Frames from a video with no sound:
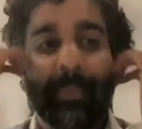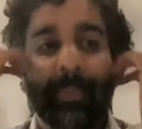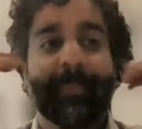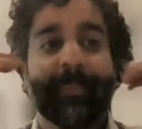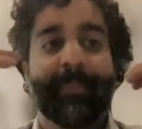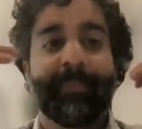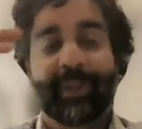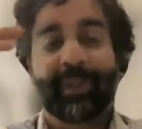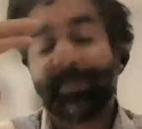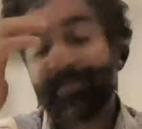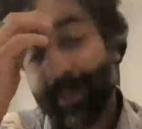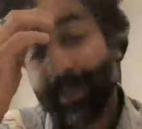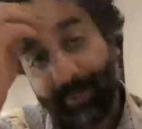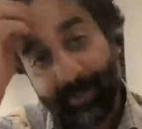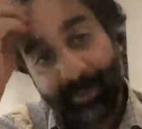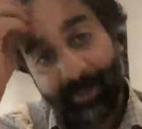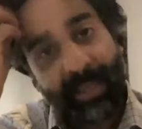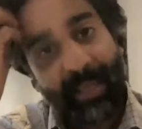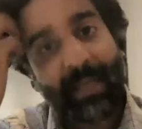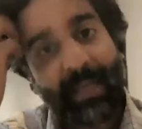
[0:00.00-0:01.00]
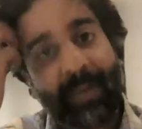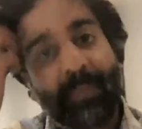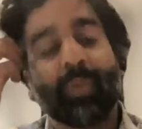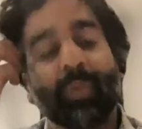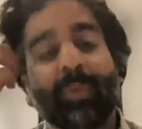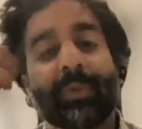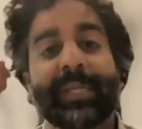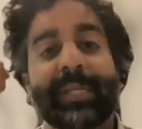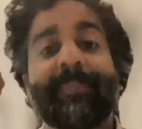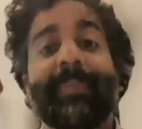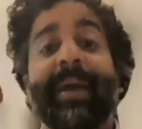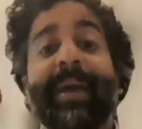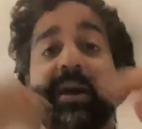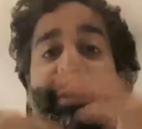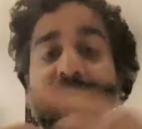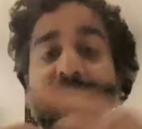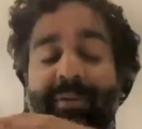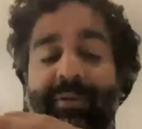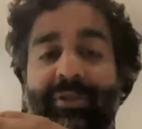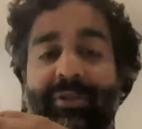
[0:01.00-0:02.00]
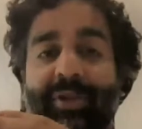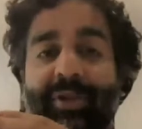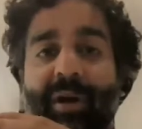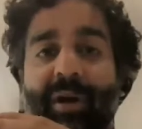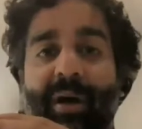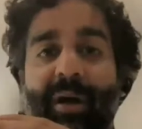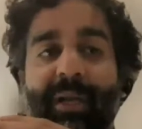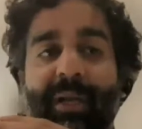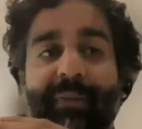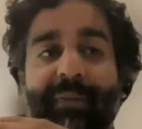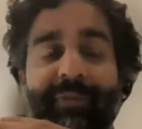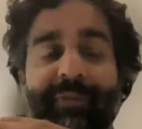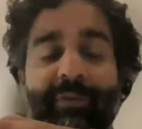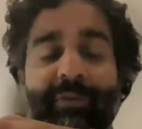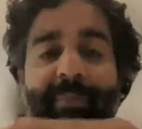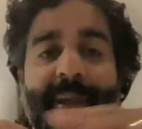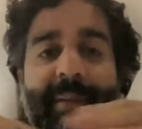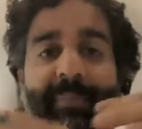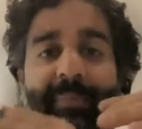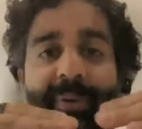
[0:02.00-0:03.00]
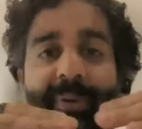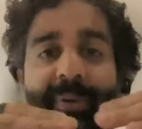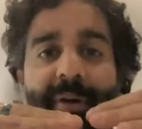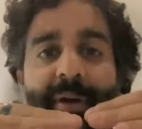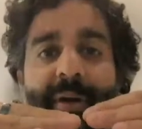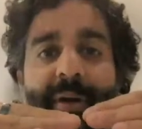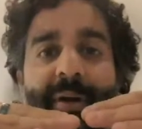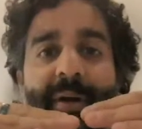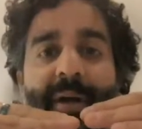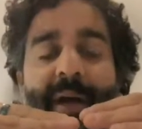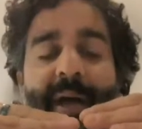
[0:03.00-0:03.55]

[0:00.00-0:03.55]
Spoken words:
for the people that had seen my other talk, if you remember,